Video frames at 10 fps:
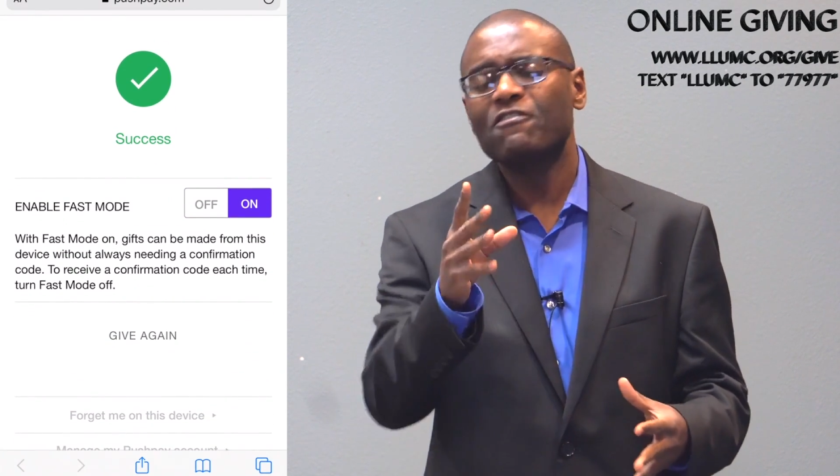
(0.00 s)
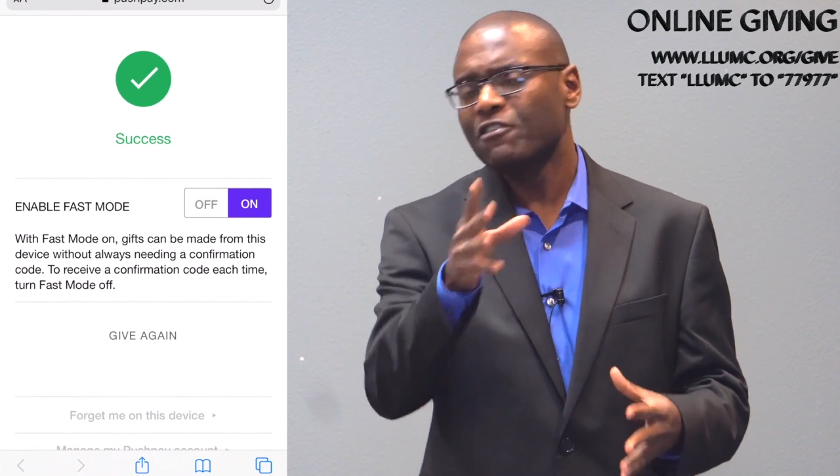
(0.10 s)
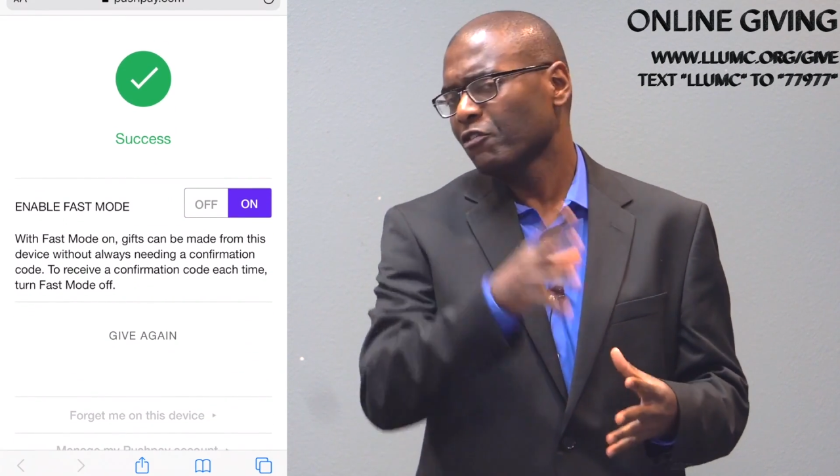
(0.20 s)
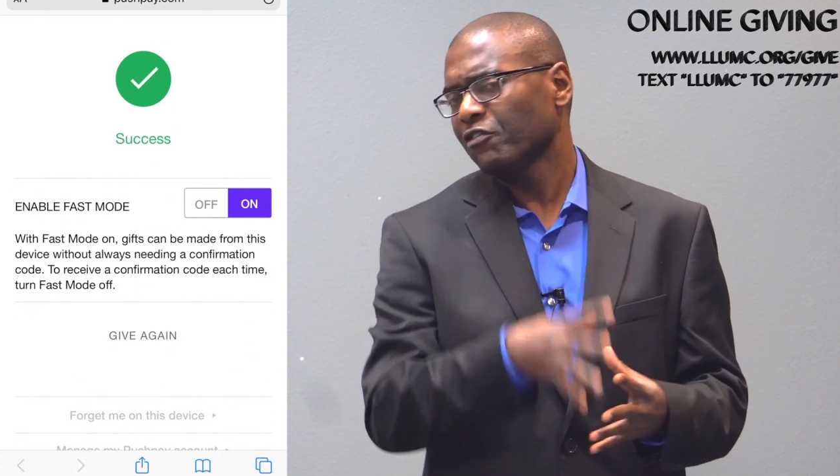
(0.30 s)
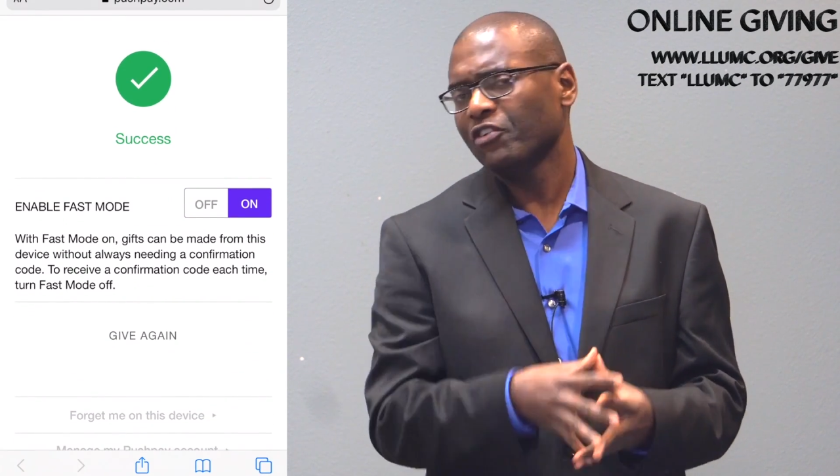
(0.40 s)

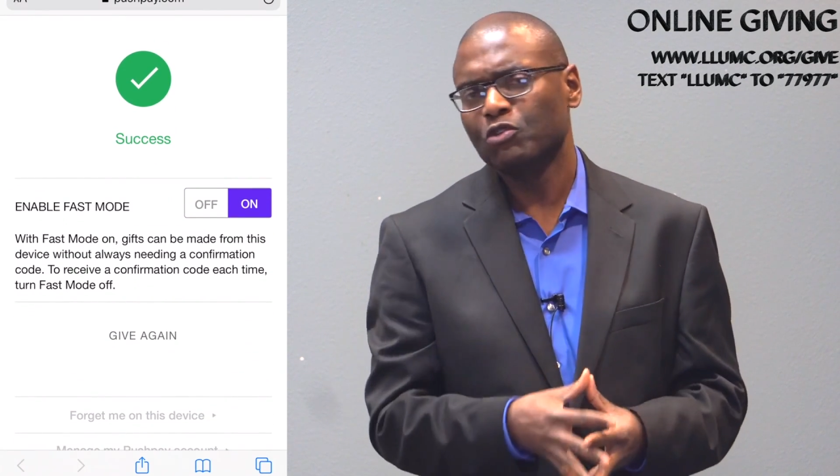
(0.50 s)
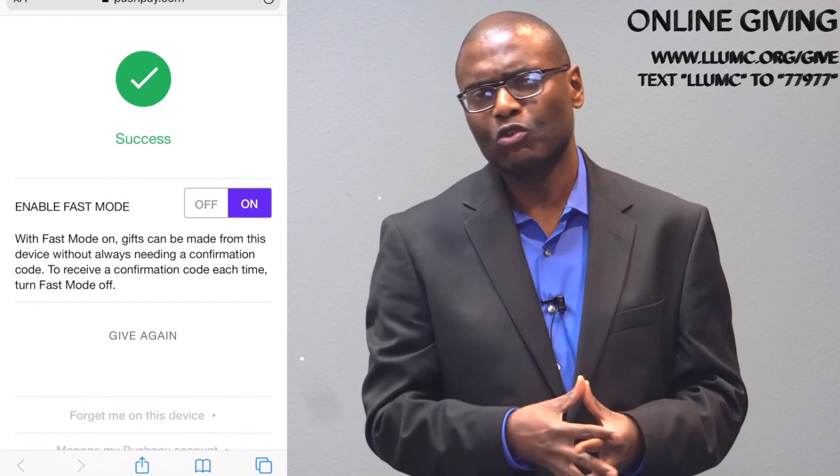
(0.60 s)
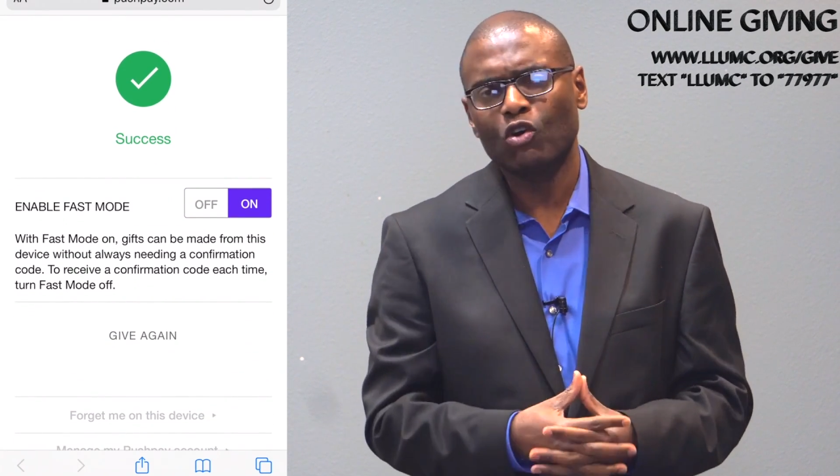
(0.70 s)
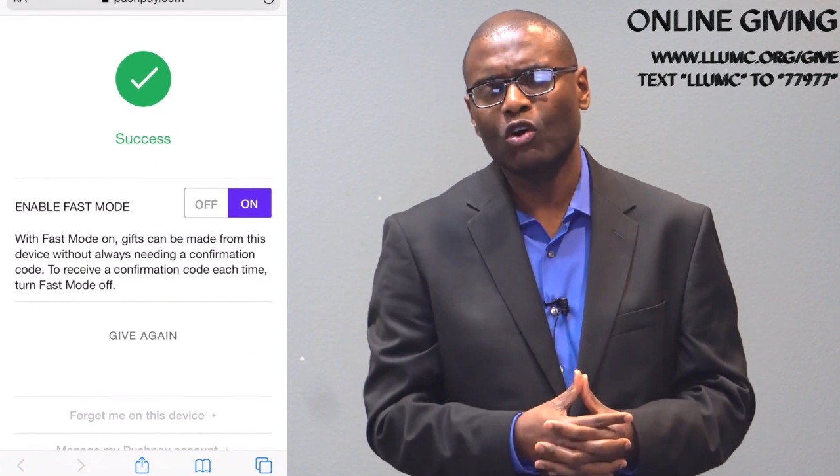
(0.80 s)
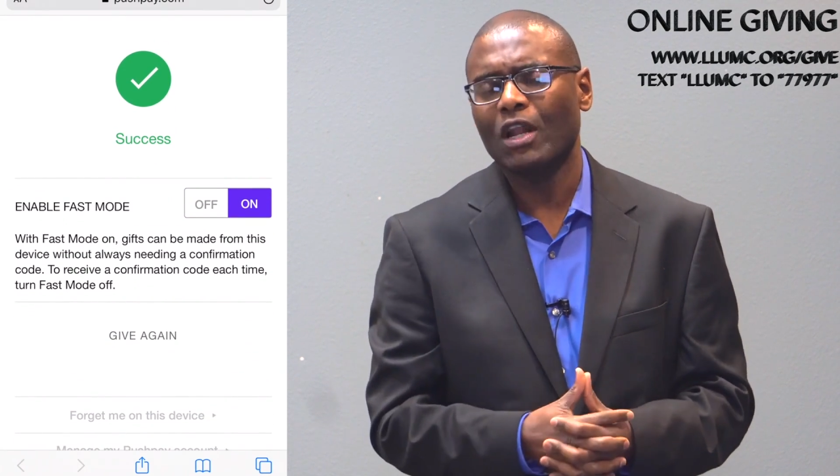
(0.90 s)
feel free
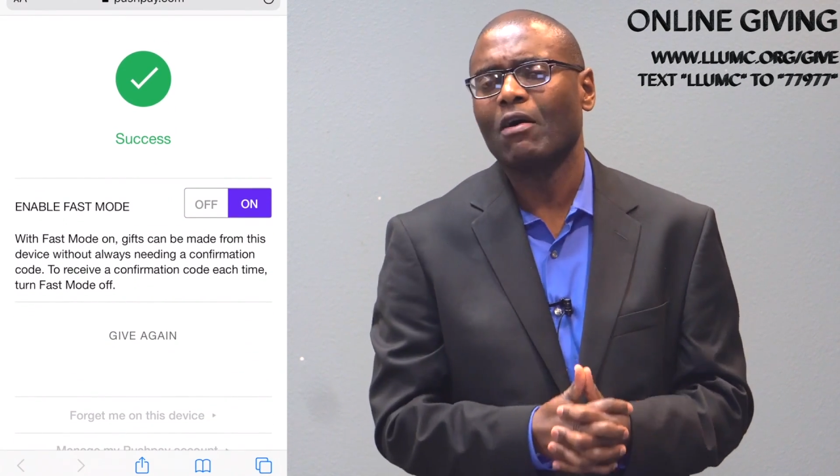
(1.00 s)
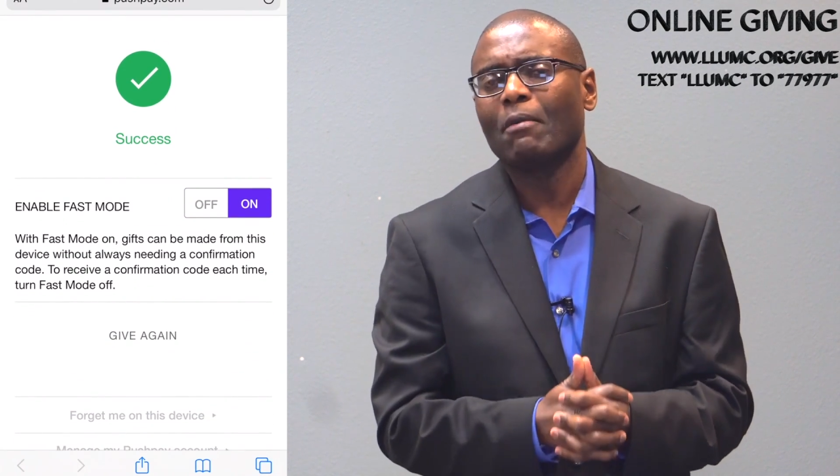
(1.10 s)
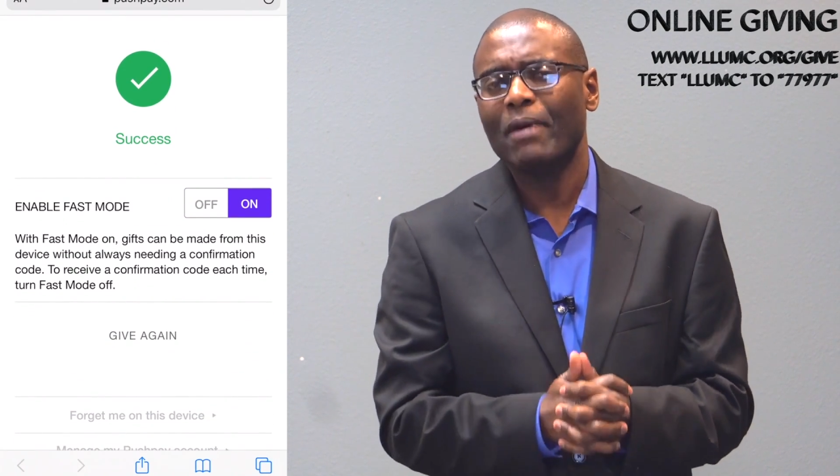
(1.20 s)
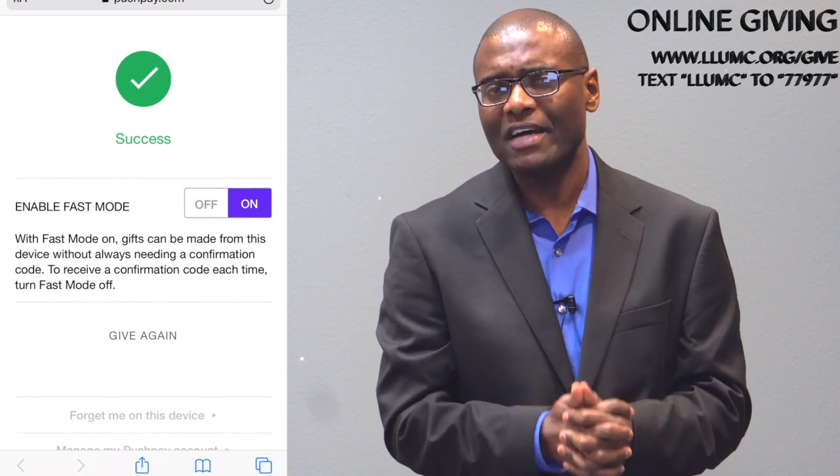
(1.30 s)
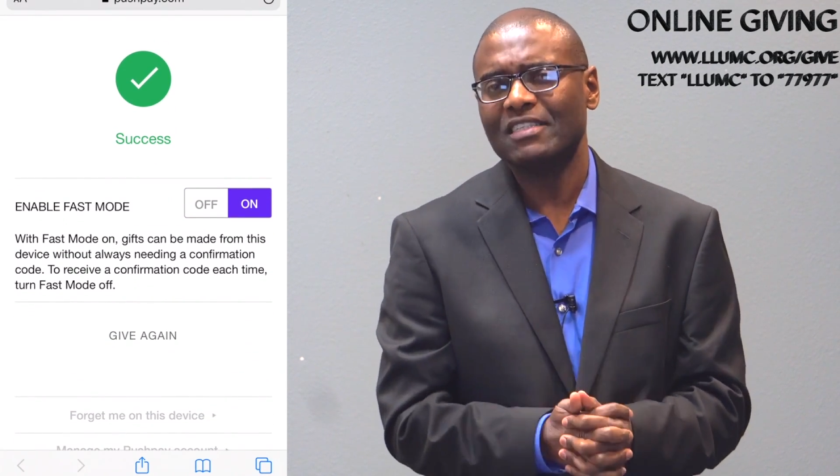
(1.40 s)
to call
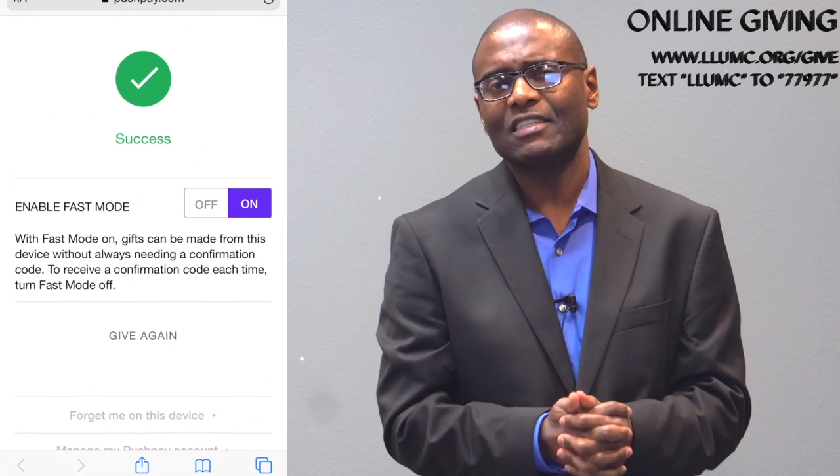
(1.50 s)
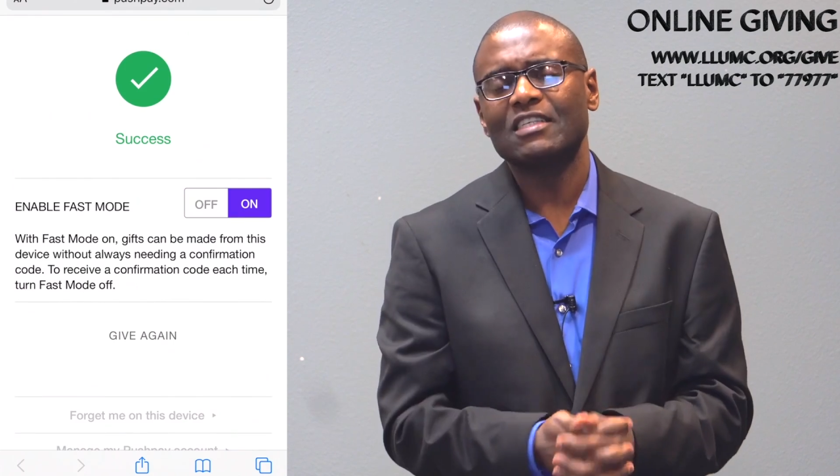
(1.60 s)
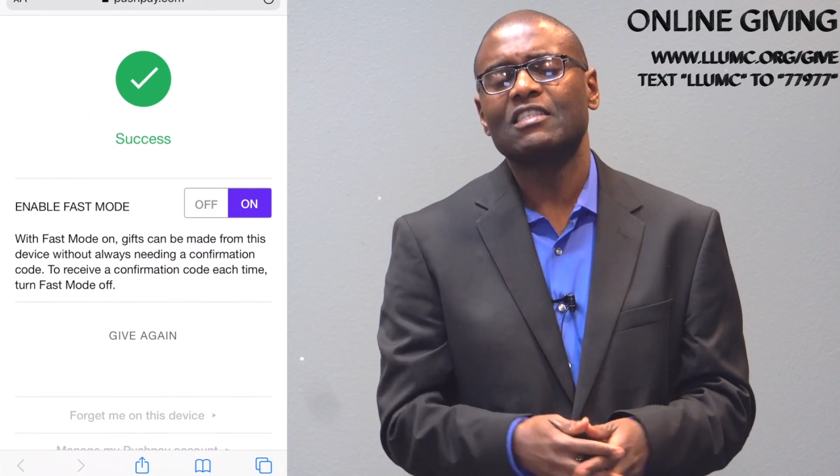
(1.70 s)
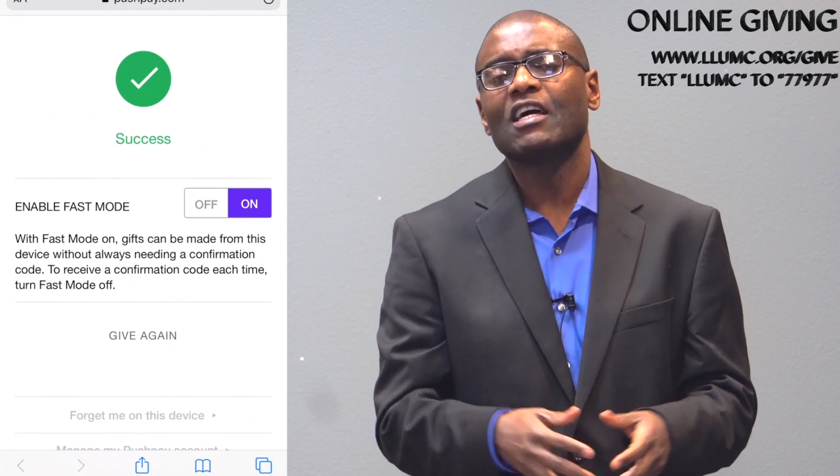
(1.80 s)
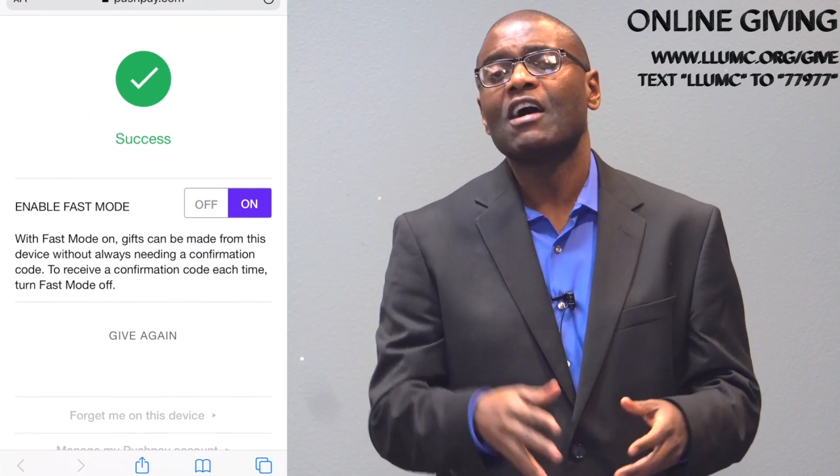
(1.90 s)
our
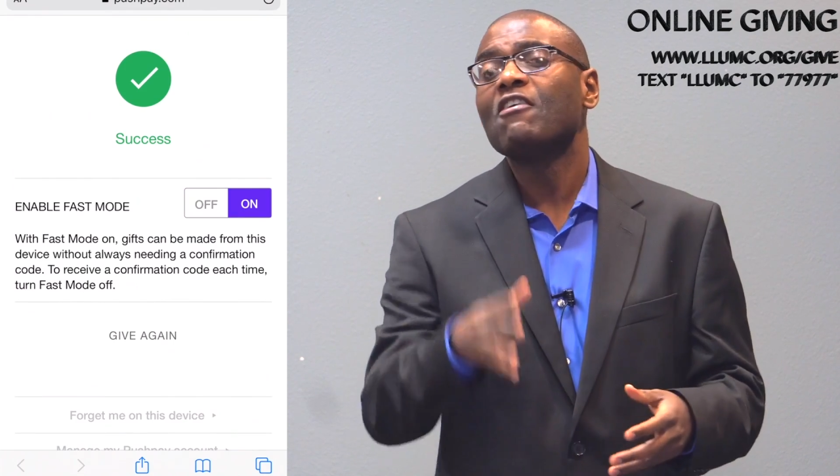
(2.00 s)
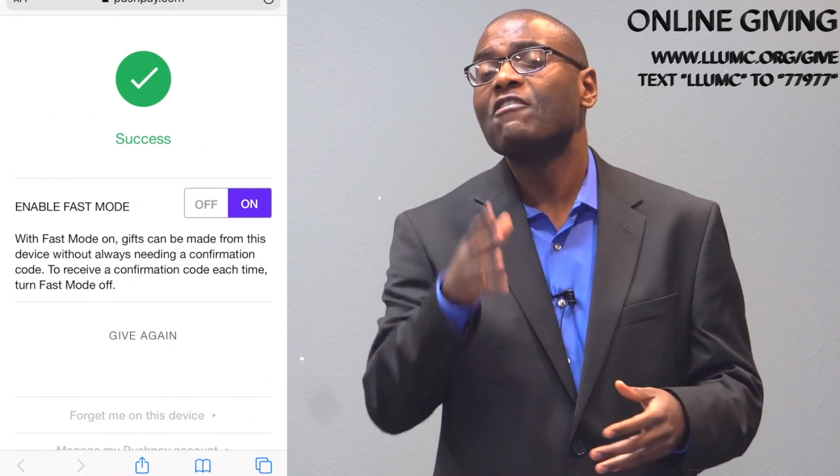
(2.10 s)
pastors,